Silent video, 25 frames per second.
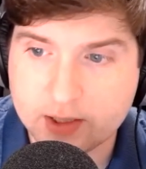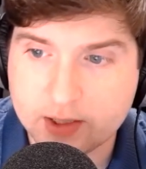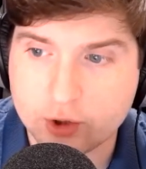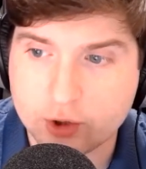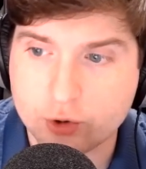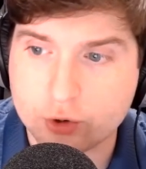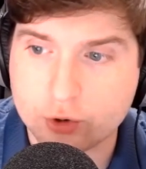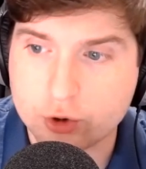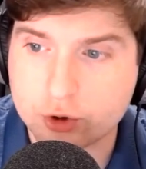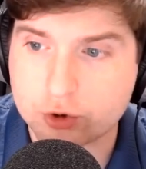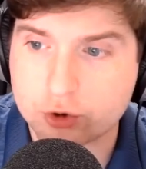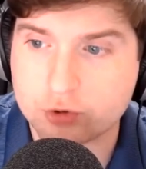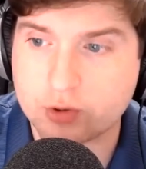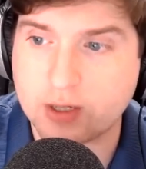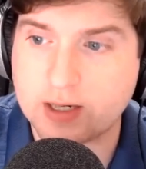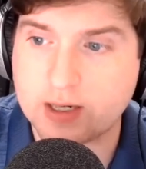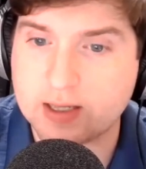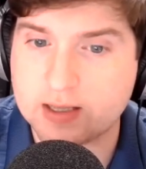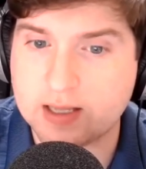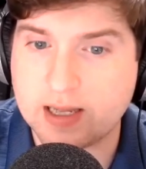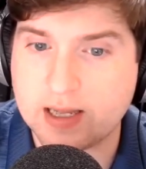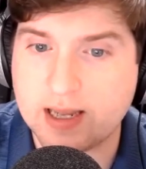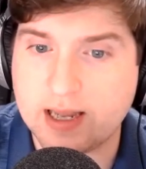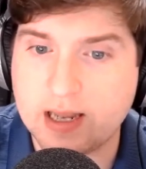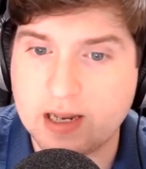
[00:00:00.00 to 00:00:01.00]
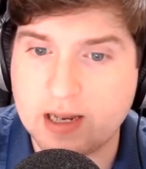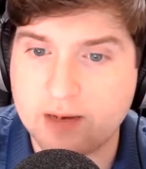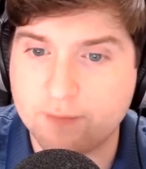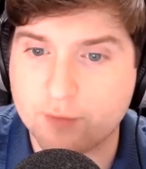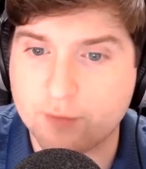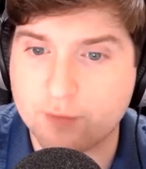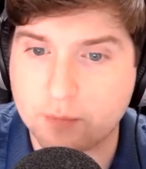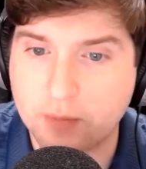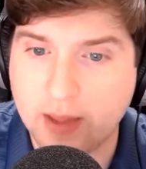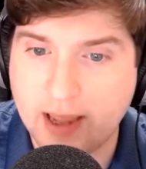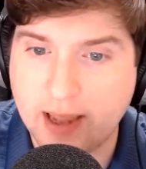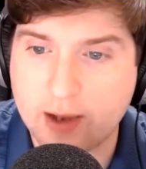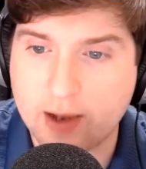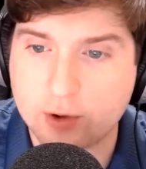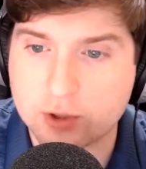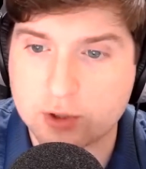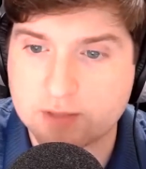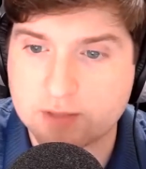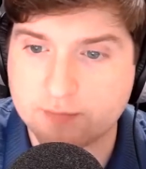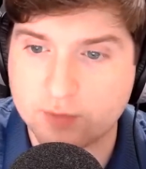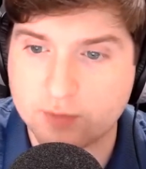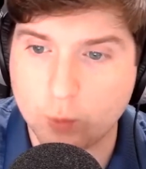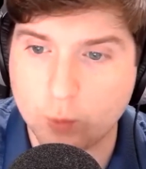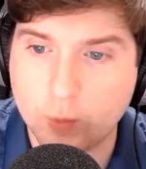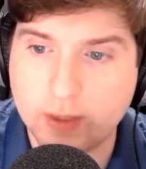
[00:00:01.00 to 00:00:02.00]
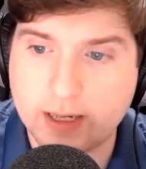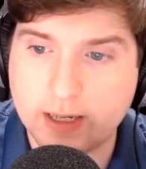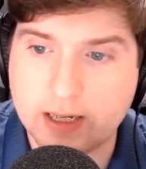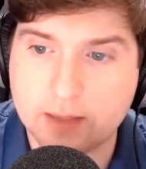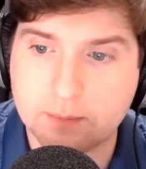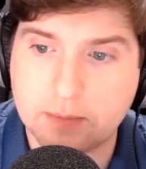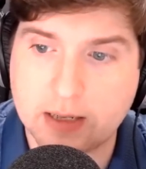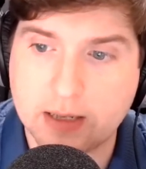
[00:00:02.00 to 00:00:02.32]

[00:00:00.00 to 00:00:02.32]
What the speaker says: You struck the head from the house of the wicked